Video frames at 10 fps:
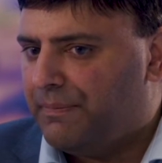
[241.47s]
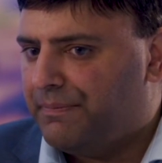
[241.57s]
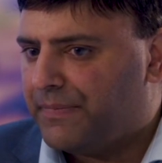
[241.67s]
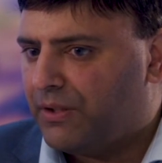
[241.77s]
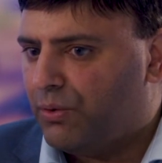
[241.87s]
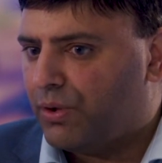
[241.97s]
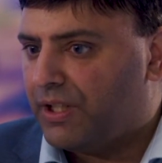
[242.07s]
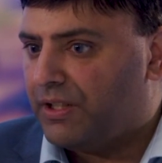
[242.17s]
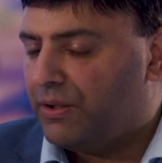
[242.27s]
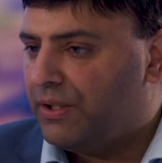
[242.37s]
you're
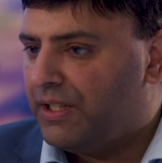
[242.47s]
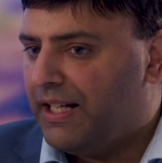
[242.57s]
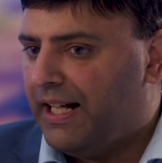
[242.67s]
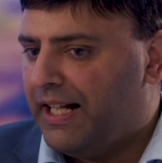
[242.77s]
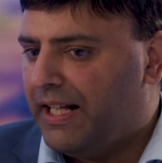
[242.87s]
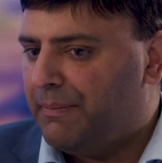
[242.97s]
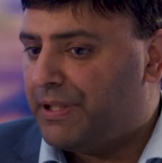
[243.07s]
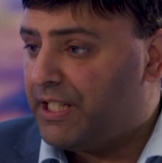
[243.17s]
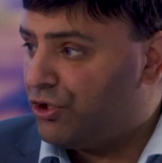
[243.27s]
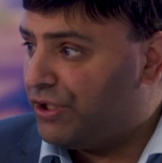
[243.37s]
going to
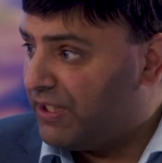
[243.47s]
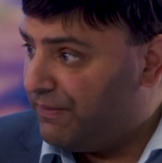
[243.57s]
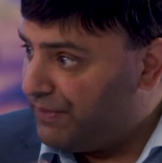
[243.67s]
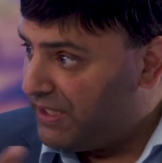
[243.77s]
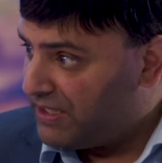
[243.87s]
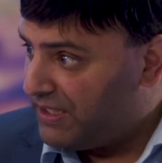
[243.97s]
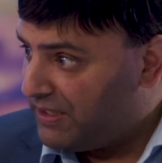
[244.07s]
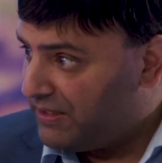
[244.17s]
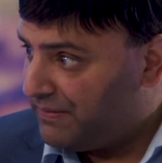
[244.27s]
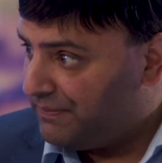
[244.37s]
potentially convert
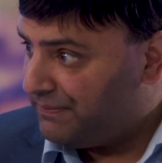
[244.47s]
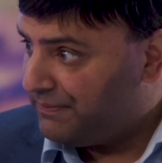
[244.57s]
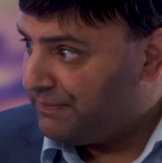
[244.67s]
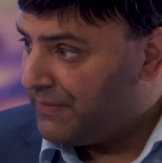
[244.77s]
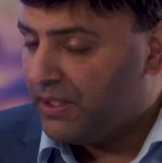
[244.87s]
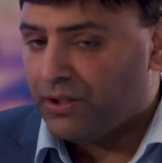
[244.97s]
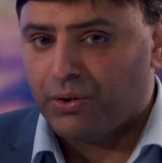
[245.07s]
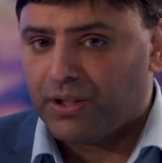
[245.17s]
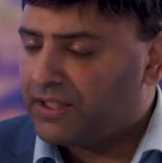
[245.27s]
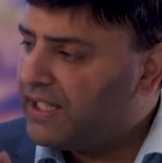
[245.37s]
it. You
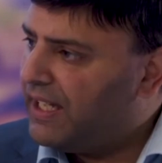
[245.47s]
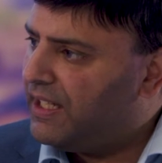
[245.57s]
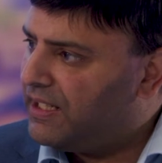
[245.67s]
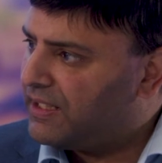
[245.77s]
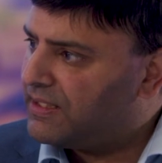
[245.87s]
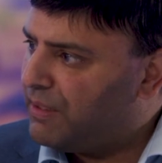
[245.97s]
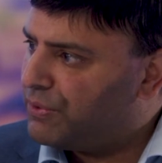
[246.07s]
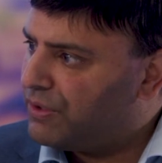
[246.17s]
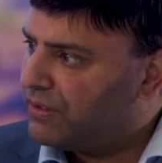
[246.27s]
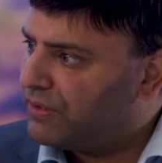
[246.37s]
can get an
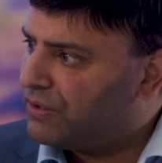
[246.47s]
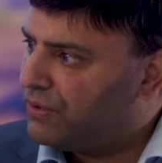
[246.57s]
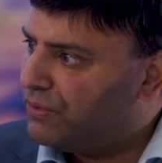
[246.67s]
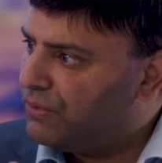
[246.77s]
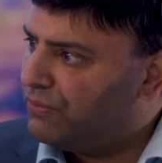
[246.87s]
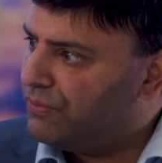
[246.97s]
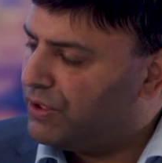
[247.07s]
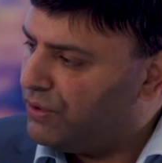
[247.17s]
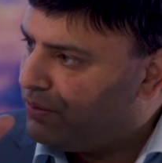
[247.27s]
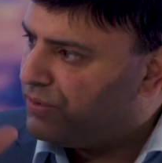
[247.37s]
exemption to
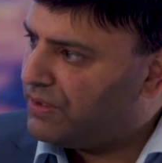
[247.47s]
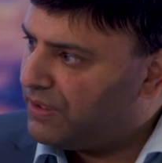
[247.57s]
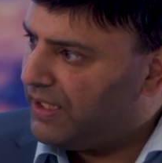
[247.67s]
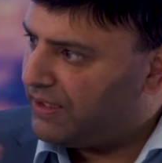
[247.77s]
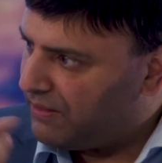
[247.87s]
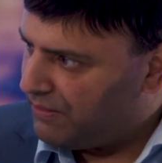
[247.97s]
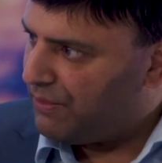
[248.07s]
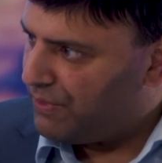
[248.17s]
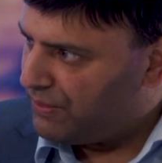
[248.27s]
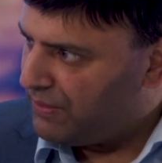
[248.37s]
reduce and get
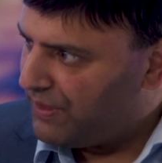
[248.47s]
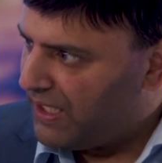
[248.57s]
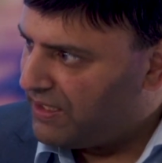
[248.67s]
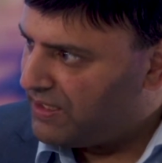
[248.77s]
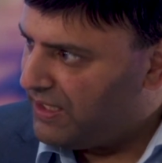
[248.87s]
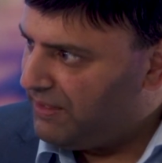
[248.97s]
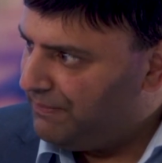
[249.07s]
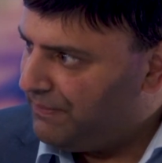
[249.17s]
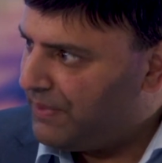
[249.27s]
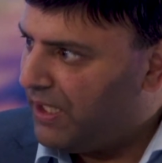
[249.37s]
rid of the VAT,
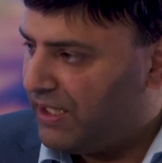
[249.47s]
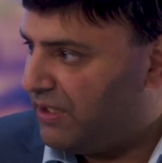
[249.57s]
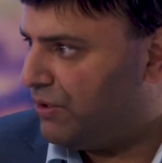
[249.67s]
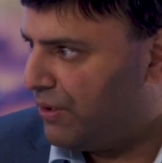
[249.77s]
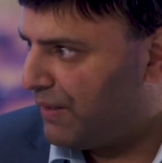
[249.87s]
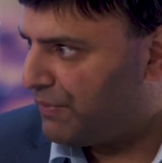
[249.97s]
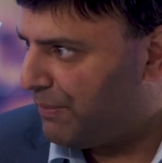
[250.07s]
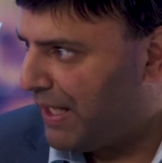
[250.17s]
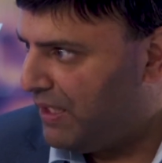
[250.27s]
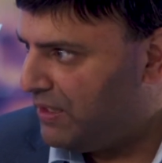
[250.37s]
i.e. you don't have to
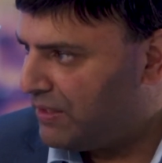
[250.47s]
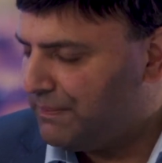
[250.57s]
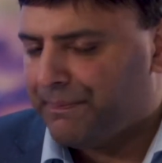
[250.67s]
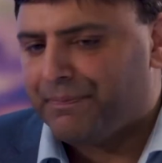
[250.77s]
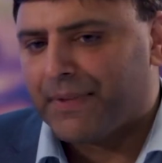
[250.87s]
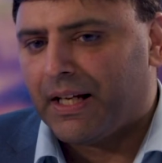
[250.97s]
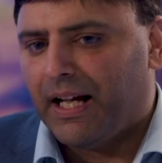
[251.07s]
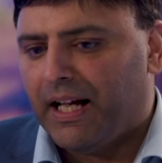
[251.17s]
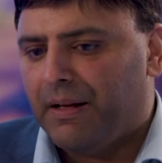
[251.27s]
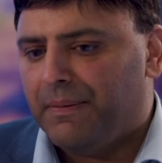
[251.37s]
pay it,
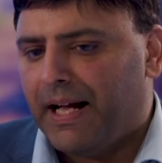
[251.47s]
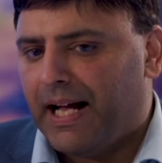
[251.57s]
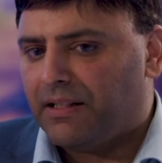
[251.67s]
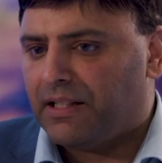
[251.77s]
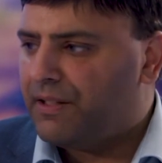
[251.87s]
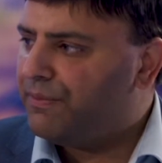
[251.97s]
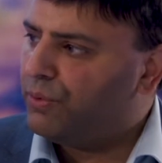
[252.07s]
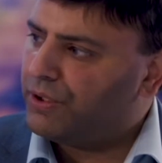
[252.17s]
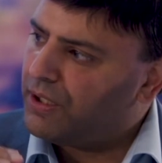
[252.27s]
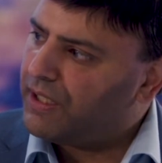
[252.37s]
and therefore
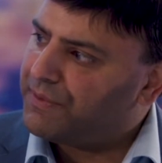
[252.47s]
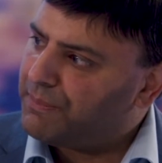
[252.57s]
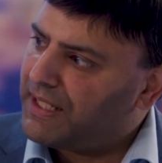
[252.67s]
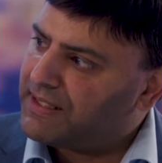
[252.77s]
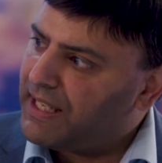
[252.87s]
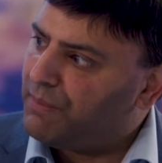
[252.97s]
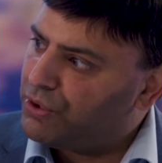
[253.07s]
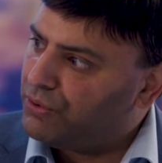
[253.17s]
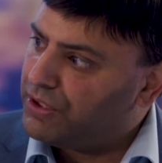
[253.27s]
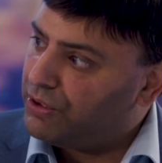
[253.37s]
you don't have to pay stamp
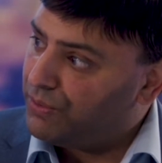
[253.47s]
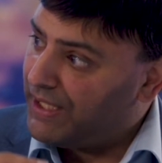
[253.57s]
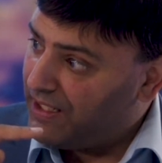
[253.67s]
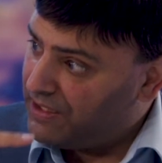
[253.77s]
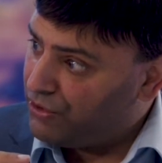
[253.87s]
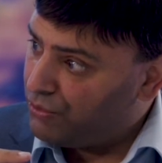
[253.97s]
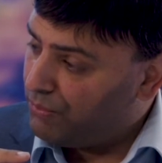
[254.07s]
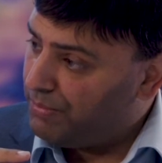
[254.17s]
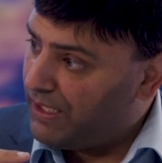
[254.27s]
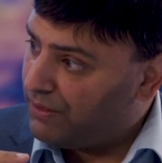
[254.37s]
duty on that additional
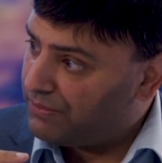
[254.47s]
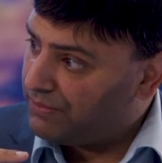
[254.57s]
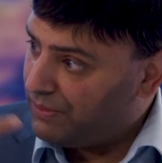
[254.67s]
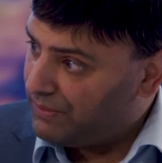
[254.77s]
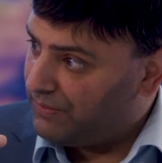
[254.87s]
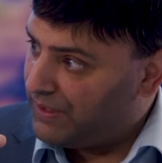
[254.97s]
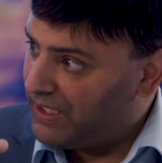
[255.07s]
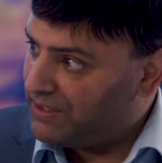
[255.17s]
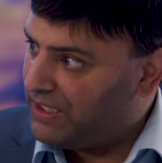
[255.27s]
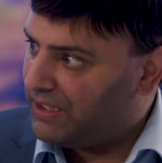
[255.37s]
pound for the VAT.